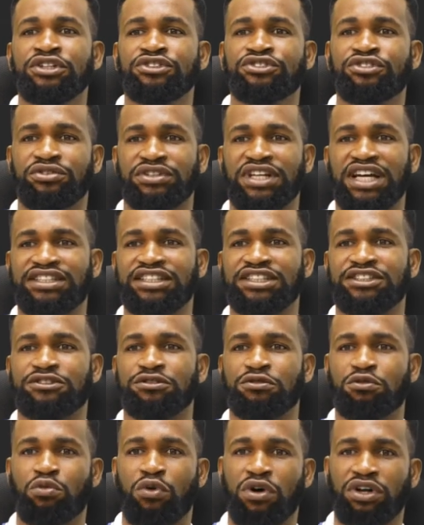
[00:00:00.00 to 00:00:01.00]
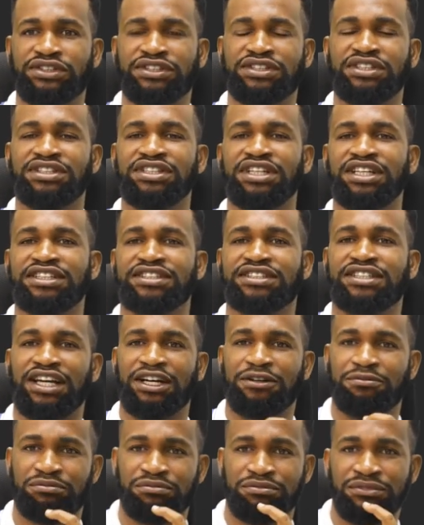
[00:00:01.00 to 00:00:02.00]
So that is what this
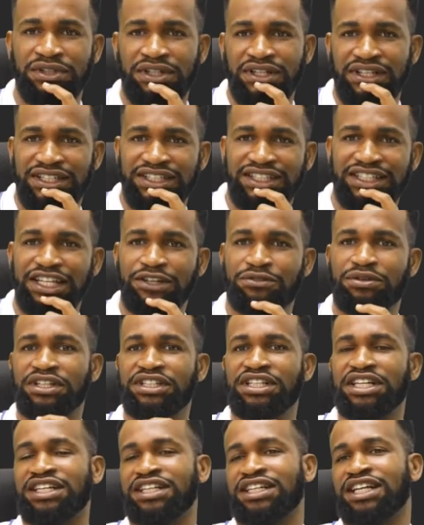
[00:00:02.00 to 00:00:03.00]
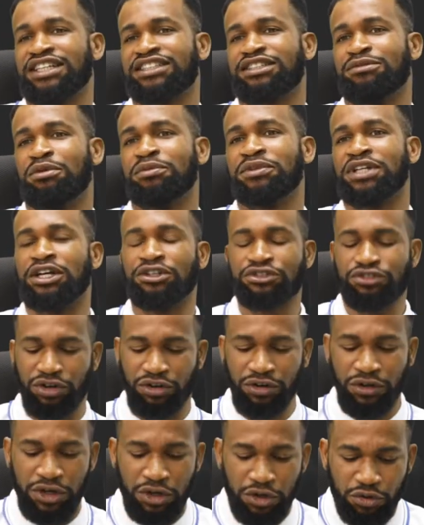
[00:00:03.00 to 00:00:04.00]
liquid in glass thermometer.
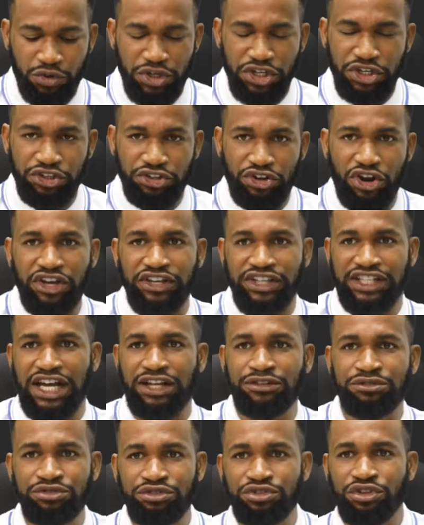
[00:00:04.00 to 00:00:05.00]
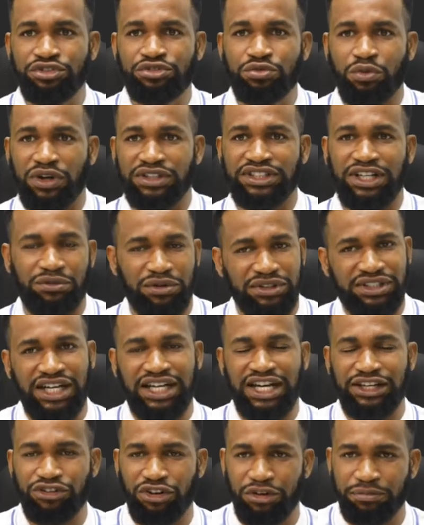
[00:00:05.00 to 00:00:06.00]
So you know you can't use water. Water
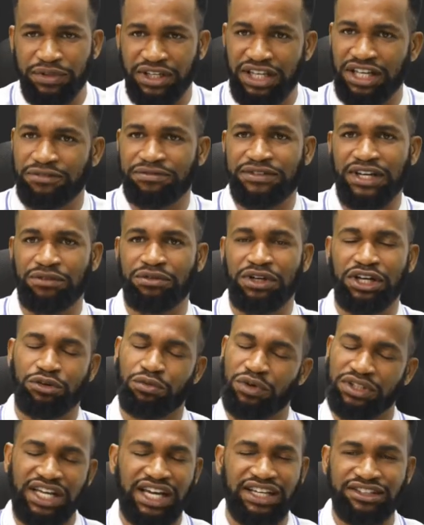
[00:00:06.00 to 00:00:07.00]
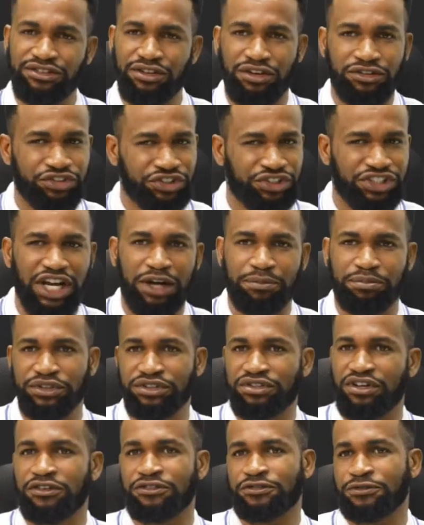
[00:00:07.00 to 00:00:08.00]
cannot behave that way. Water is not sharp,
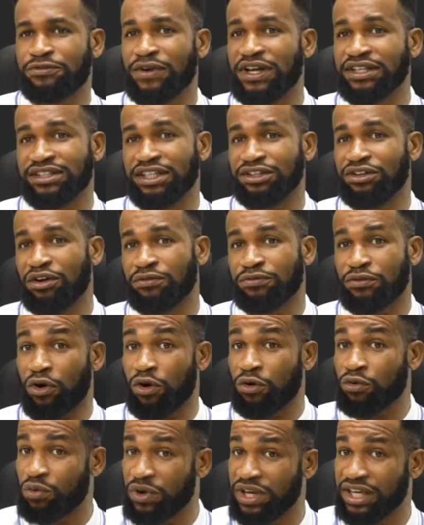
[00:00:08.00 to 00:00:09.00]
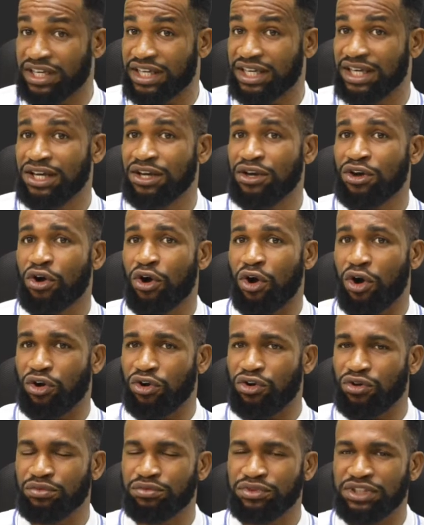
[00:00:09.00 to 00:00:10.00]
it's not fast enough or quick,
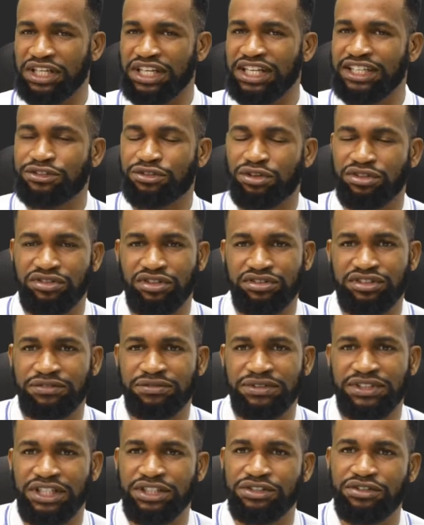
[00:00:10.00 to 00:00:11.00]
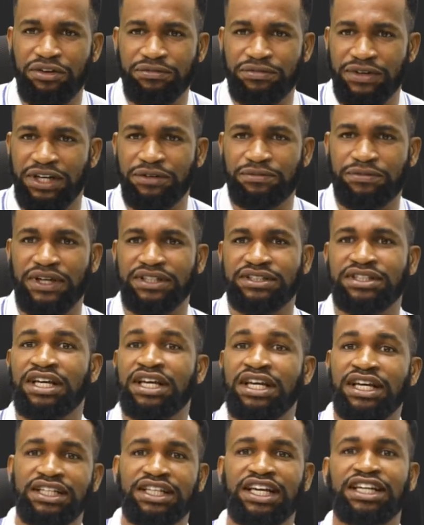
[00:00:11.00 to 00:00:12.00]
or its conductivity is not very fast.
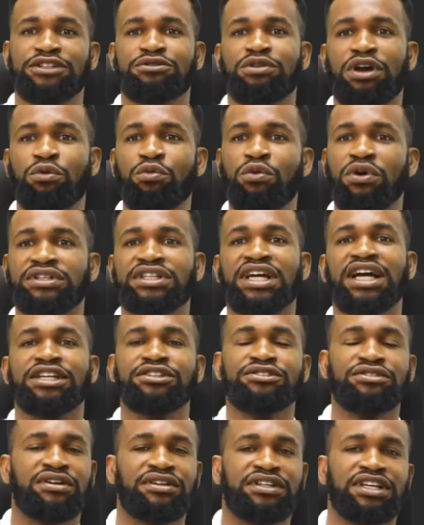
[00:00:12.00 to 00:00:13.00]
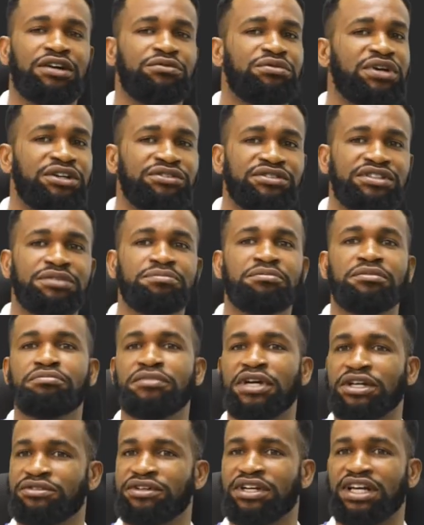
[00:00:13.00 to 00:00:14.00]
That is why water is not there. We are using
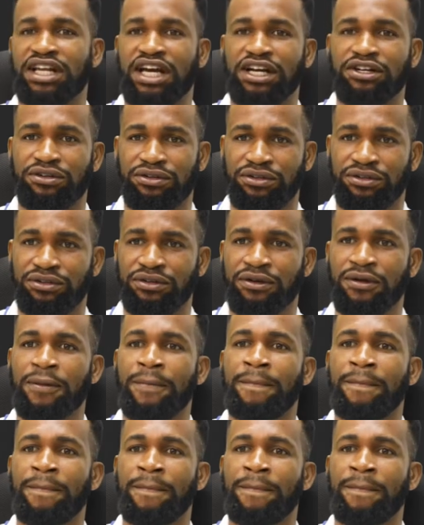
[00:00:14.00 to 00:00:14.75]
mercury and alcohol.